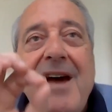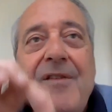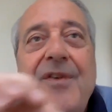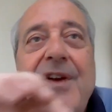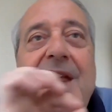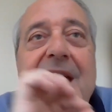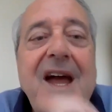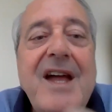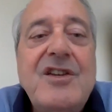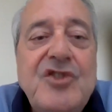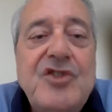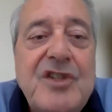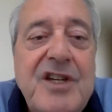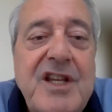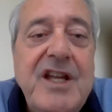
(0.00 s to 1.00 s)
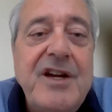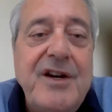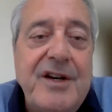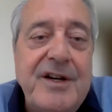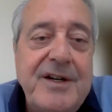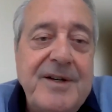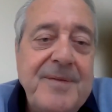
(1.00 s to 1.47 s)
Every
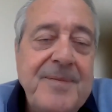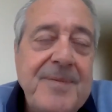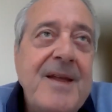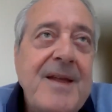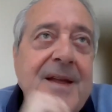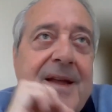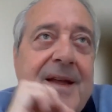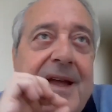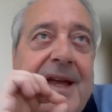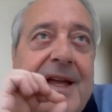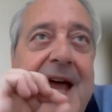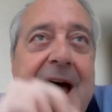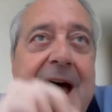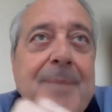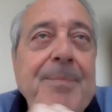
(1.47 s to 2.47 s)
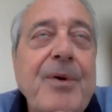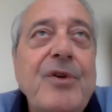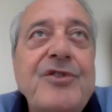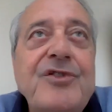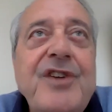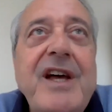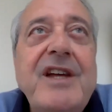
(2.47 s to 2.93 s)
engineer in
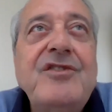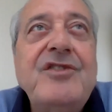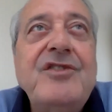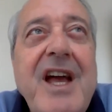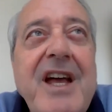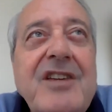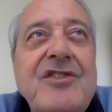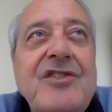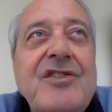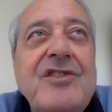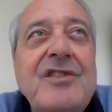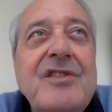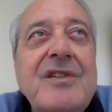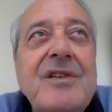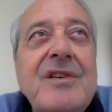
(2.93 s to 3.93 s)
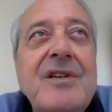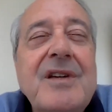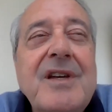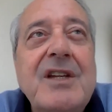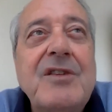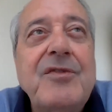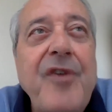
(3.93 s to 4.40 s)
Apple says, yes,
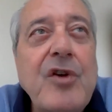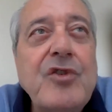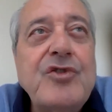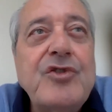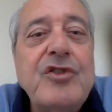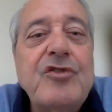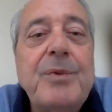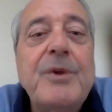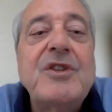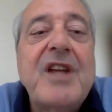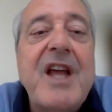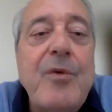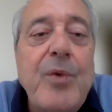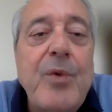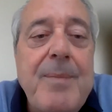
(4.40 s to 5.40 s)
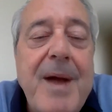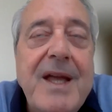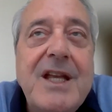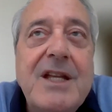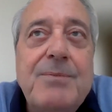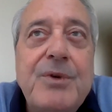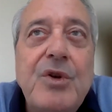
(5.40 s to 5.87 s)
it functions, but can we
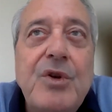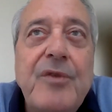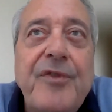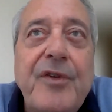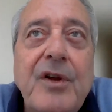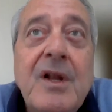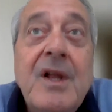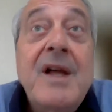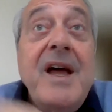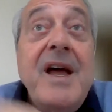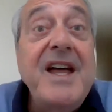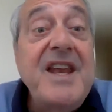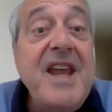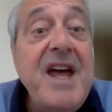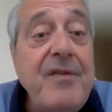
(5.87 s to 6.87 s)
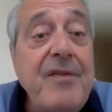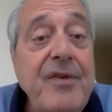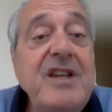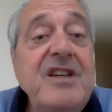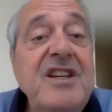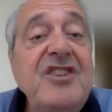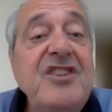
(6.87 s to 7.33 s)
make it beautiful? And
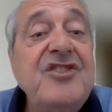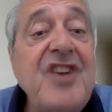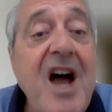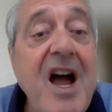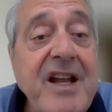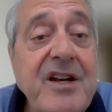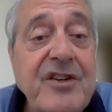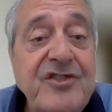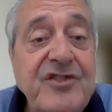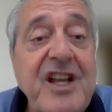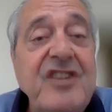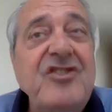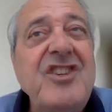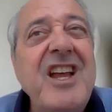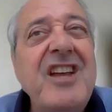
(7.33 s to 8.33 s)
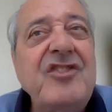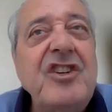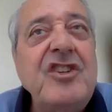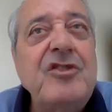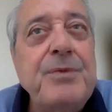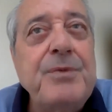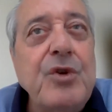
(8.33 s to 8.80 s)
every designer says, yes,
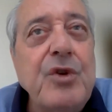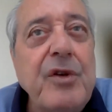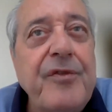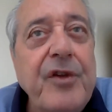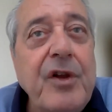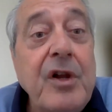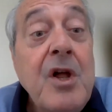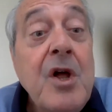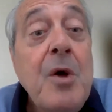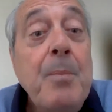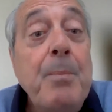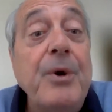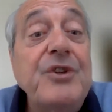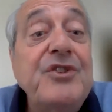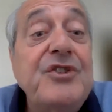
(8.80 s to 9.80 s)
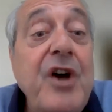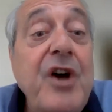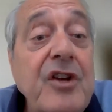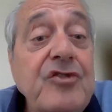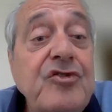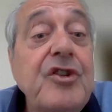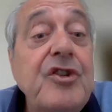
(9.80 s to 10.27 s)
it's beautiful, but
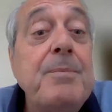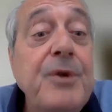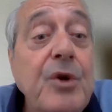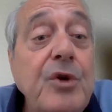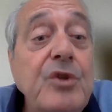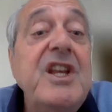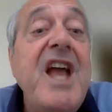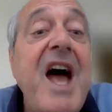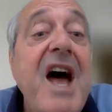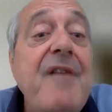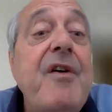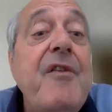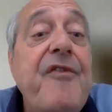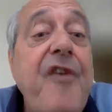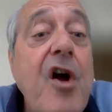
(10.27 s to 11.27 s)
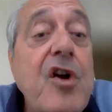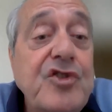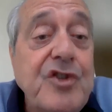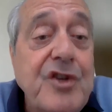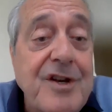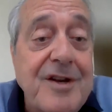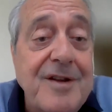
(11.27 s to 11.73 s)
does the beauty have a
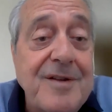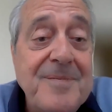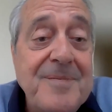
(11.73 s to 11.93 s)
function?